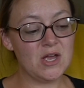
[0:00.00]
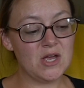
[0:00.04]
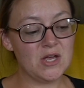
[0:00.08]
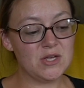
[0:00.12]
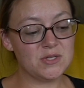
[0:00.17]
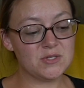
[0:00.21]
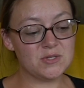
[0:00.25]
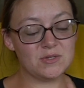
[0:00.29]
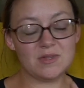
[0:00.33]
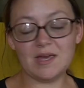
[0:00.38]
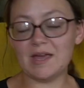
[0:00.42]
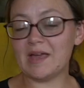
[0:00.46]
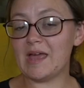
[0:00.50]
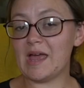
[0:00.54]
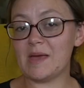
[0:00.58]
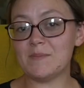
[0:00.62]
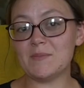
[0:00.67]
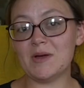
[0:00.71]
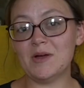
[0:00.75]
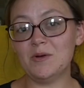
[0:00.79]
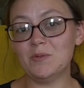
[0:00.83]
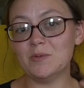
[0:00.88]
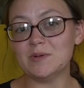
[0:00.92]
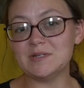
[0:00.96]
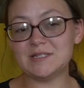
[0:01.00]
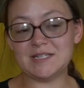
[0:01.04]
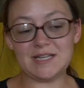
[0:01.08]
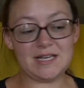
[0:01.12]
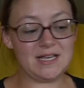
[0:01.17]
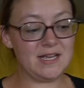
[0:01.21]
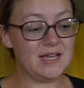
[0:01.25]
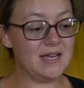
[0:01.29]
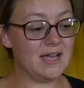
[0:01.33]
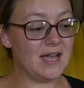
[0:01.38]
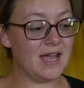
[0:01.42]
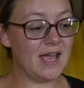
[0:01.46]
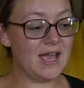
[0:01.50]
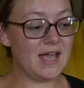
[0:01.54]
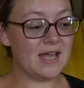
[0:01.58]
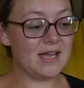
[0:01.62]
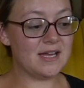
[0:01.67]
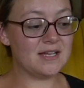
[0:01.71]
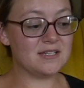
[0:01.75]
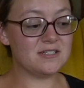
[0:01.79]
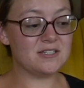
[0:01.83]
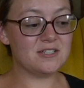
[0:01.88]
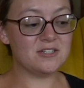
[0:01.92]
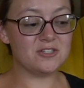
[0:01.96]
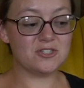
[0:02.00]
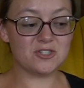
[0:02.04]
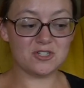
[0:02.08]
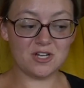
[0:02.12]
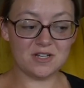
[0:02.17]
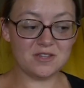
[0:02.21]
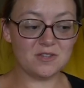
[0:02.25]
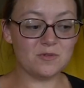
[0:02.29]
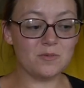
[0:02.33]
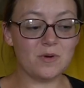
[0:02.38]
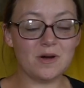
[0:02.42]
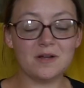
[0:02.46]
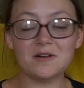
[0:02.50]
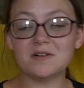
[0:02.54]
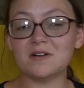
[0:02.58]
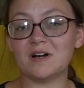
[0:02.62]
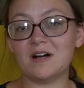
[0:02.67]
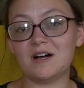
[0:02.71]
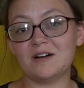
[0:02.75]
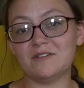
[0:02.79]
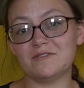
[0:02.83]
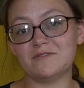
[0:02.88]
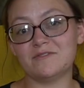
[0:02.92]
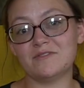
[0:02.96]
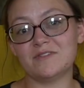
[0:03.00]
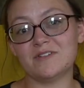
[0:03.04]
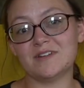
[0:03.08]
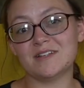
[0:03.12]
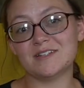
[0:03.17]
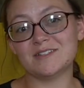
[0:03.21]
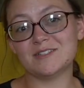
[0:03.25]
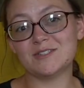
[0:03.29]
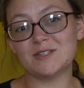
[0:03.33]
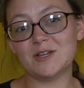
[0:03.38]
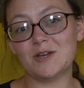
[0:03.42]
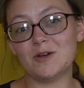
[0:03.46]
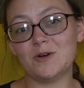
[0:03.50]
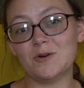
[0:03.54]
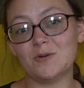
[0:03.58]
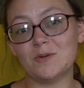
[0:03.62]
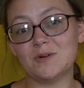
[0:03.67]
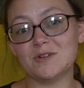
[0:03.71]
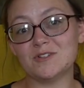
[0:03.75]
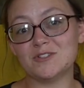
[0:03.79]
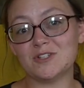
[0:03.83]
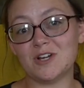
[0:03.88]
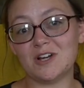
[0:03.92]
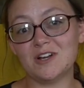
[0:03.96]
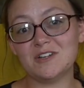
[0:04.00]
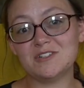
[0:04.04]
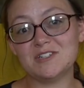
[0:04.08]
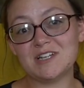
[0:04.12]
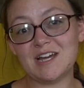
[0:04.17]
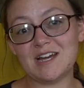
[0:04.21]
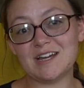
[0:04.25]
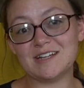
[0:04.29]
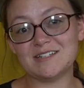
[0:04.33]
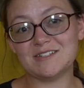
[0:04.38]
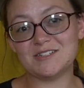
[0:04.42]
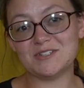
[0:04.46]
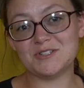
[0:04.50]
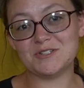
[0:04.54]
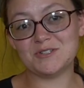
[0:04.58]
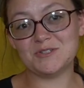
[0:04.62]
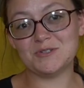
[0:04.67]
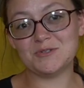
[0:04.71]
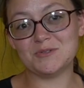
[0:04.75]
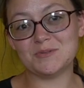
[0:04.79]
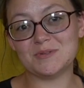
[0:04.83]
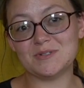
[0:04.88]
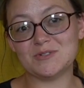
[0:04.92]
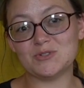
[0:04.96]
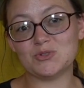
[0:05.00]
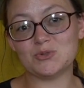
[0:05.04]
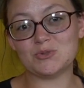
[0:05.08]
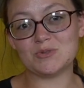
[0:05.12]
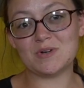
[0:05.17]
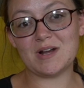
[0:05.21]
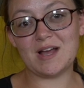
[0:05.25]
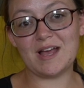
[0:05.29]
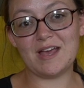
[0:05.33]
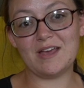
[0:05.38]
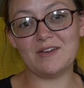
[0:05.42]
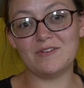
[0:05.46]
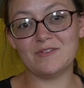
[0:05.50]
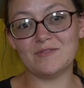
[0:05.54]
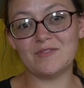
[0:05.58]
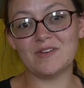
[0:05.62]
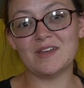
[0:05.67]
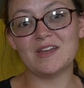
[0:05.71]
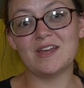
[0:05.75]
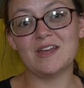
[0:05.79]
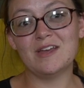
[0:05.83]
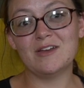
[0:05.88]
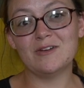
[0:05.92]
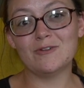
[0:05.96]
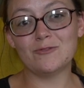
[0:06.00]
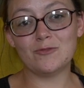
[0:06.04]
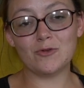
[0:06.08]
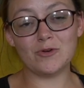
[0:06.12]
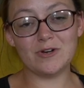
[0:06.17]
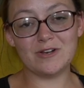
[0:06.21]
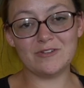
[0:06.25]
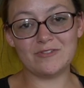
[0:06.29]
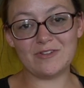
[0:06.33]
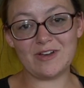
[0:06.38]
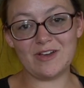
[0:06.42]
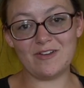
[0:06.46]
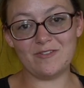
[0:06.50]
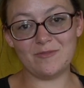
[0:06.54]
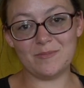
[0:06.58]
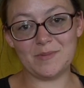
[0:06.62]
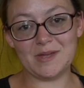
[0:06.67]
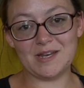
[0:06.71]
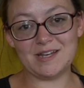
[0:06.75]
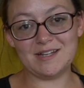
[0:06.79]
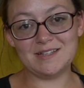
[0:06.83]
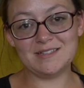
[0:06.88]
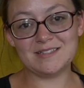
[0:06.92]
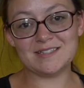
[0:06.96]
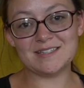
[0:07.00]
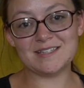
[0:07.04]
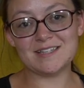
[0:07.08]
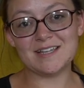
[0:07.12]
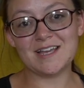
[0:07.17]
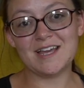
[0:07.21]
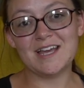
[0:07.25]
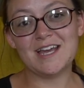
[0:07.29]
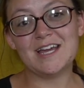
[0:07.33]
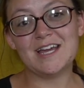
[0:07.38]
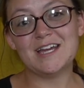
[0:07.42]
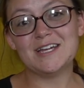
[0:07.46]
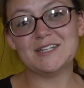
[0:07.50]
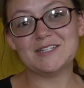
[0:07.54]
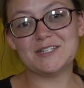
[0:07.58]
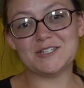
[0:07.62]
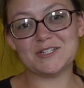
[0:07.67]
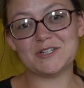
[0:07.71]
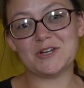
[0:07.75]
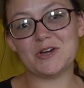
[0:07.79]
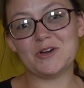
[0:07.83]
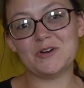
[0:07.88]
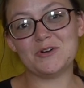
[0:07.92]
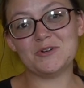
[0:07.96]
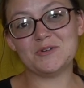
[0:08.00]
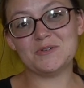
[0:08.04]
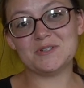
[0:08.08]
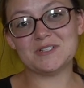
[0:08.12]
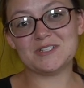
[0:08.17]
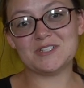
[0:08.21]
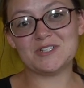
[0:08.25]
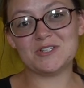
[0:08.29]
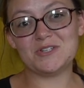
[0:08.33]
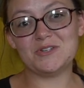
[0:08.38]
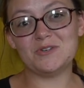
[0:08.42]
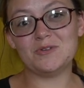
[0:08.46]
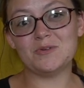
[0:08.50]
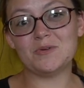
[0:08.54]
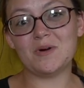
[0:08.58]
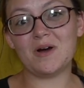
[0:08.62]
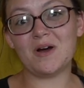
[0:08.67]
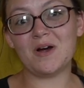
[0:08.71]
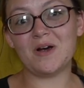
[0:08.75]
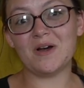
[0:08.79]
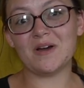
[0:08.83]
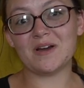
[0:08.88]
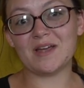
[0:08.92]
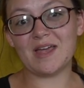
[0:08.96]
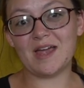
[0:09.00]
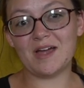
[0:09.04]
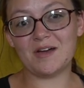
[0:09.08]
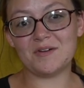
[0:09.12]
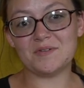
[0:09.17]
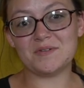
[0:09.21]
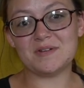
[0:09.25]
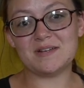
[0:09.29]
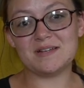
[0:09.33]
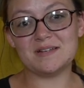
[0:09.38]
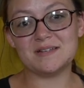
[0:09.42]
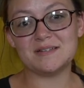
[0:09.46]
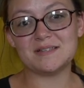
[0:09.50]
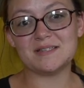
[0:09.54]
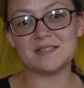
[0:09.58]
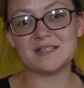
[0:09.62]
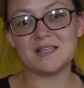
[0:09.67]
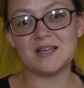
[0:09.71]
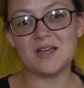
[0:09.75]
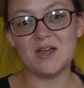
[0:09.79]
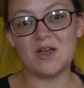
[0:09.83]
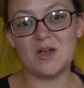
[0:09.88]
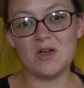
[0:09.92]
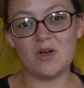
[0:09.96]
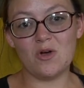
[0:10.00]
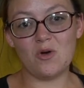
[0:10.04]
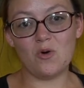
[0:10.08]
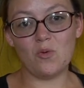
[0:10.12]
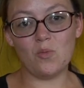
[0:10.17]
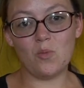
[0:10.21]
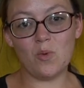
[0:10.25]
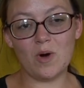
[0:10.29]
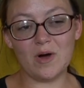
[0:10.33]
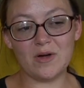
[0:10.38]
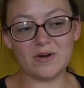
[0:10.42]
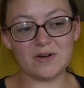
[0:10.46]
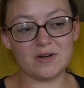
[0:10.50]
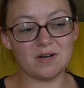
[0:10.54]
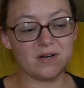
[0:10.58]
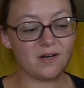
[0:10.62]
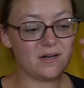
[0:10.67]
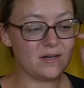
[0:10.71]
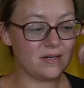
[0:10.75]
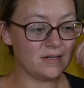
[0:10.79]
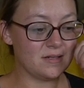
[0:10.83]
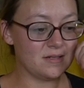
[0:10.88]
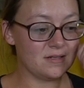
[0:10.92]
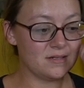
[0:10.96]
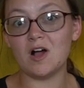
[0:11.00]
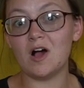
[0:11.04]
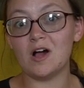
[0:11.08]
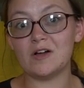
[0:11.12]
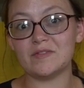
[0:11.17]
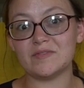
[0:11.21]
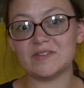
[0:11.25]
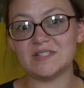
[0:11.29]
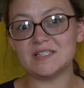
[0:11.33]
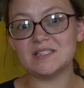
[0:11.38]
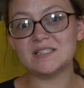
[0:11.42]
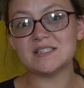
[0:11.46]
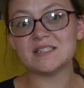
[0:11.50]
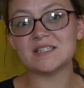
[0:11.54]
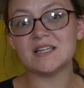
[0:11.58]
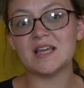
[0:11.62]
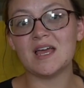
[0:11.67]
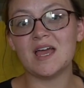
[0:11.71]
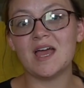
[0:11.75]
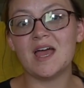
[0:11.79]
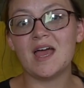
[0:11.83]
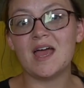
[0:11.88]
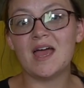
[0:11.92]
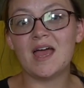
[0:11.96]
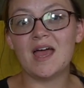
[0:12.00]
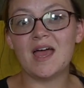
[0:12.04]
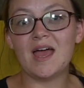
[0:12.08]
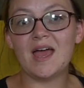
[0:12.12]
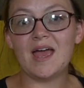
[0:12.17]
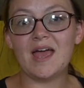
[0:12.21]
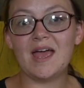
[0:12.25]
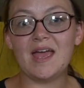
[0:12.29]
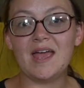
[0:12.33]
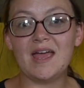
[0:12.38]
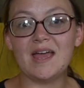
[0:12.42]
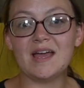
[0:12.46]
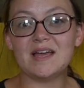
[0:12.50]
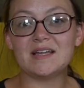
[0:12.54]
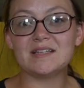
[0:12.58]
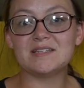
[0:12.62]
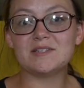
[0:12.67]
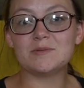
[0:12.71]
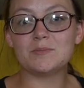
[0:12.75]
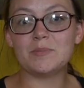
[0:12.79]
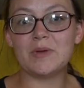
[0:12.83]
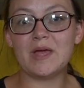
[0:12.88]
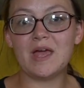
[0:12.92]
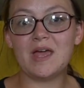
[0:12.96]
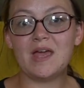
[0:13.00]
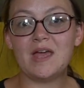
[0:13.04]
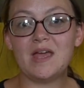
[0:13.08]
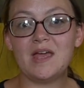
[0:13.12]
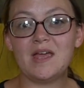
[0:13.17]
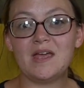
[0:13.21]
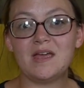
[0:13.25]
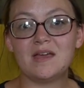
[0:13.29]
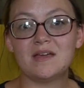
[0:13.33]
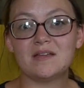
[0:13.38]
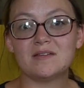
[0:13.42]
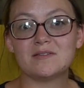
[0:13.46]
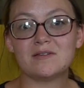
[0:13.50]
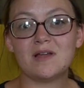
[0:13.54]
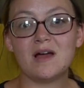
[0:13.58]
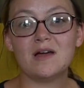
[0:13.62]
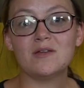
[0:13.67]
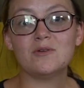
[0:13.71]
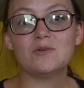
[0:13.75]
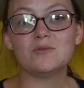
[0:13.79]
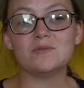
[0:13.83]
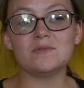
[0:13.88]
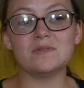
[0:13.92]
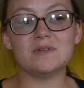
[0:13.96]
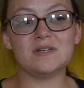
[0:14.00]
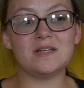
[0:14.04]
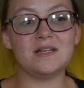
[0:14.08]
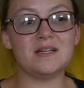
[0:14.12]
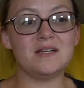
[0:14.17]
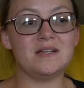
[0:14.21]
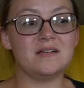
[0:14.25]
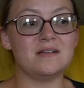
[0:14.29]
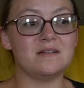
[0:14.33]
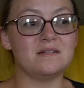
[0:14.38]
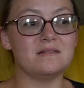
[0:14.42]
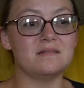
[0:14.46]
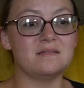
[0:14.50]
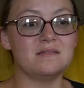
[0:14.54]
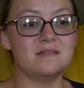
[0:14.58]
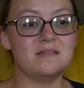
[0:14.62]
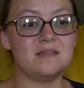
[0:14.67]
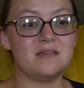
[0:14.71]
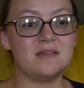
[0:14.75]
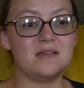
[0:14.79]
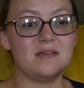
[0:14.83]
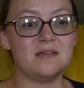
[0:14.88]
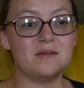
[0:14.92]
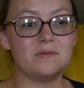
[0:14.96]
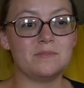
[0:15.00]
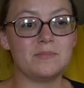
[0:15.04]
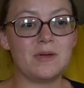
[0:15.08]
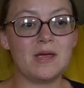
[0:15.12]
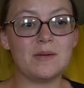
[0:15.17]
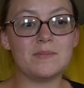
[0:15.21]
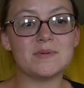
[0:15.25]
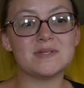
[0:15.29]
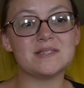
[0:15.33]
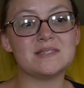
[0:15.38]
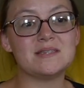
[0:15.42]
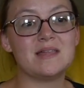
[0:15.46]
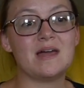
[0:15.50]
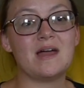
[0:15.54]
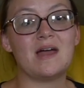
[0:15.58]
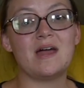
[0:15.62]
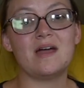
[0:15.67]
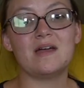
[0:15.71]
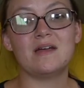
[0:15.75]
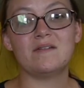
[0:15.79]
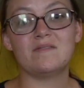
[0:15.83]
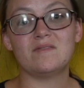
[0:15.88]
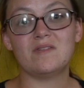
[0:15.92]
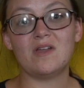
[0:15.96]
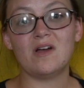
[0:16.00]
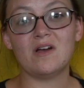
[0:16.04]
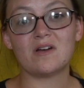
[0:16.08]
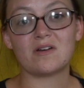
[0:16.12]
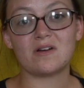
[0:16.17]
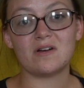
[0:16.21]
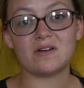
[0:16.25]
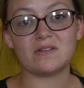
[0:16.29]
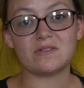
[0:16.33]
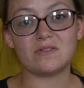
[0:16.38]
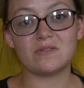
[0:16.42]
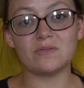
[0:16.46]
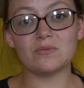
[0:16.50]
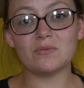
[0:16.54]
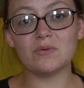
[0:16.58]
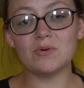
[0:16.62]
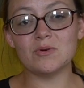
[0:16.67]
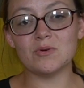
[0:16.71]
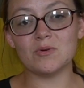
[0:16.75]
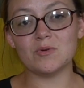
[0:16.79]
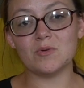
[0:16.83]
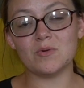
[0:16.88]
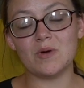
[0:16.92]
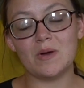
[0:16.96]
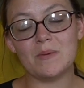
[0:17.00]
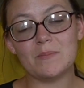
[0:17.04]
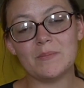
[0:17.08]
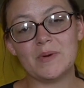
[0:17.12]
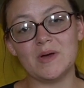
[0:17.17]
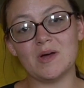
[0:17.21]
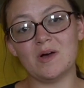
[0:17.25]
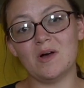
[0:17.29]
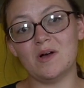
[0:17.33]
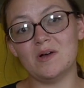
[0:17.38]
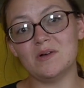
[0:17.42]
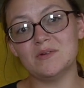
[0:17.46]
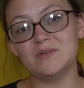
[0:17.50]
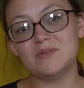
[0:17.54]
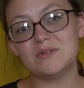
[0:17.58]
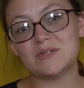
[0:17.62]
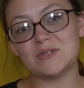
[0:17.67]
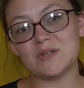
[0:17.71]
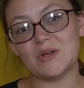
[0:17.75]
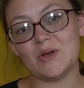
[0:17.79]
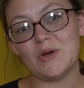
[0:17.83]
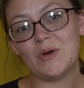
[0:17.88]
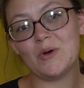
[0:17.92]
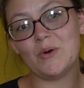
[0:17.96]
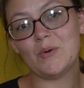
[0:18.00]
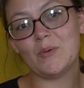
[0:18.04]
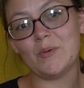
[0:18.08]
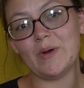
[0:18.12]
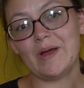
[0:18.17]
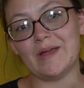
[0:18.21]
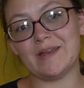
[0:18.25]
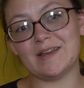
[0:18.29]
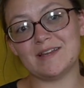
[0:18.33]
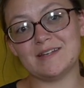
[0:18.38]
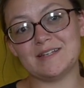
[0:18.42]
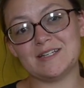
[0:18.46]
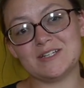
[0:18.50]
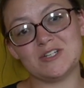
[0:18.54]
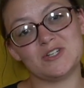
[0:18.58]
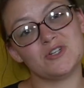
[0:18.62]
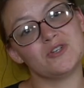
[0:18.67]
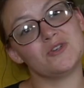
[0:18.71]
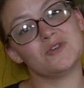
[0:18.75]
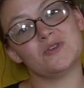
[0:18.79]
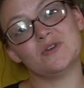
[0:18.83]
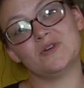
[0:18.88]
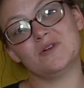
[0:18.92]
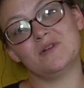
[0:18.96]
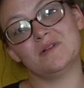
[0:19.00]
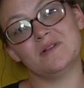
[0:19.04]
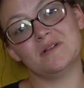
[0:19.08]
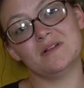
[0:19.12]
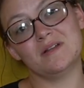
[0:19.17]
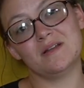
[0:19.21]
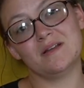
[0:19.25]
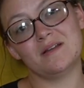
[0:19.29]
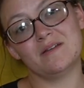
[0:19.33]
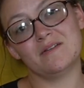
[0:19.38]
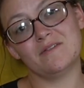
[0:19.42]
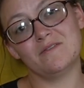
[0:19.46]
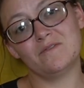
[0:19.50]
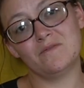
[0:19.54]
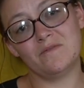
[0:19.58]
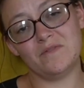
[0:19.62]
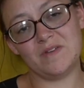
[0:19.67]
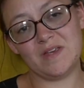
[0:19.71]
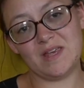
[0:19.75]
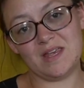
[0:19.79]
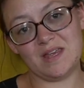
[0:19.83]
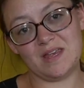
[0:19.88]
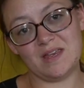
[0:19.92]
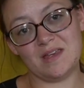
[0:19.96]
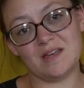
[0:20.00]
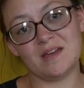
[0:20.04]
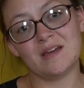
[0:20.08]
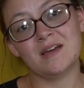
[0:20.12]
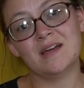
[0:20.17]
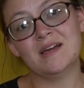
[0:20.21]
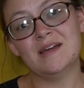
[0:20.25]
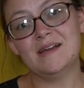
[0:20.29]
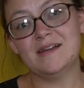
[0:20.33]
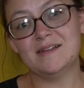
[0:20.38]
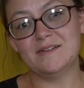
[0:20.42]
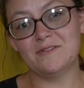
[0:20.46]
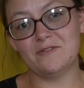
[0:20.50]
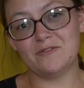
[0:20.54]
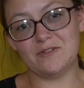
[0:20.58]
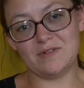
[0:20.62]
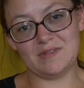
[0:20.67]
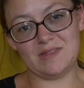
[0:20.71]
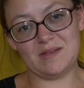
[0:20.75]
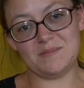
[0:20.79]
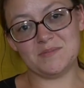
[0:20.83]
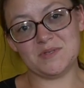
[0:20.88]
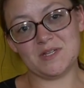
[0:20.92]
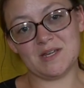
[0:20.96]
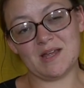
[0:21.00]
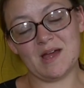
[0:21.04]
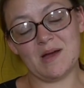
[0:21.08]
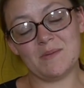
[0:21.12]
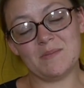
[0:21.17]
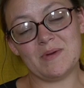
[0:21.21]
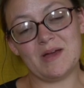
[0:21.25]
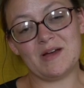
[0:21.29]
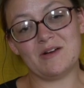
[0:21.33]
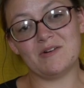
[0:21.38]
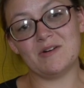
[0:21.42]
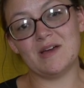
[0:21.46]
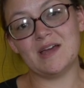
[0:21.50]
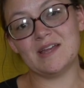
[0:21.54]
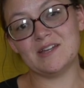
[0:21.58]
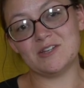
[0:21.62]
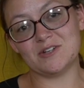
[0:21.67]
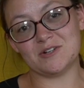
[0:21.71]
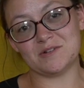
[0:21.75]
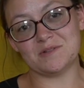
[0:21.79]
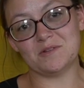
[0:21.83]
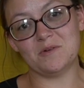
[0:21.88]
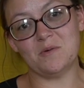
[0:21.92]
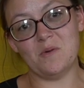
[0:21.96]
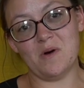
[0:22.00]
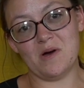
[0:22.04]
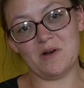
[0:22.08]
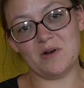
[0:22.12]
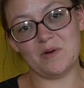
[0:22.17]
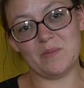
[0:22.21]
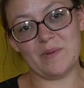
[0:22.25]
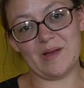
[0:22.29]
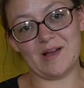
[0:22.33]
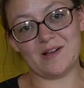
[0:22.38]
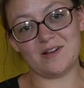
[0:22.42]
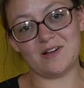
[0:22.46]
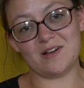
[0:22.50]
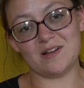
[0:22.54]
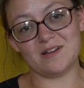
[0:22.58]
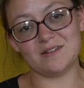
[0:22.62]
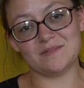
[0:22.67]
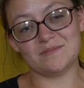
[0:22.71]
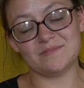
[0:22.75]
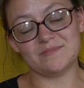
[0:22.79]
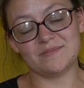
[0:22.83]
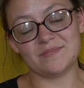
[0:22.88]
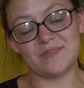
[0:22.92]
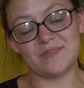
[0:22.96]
So they came out one day and shut the water off. So Josh had to drive 45 minutes to go to our county's water office and pay not only the payments that have not gone through, but also an additional fee for them to come out and turn the water back on.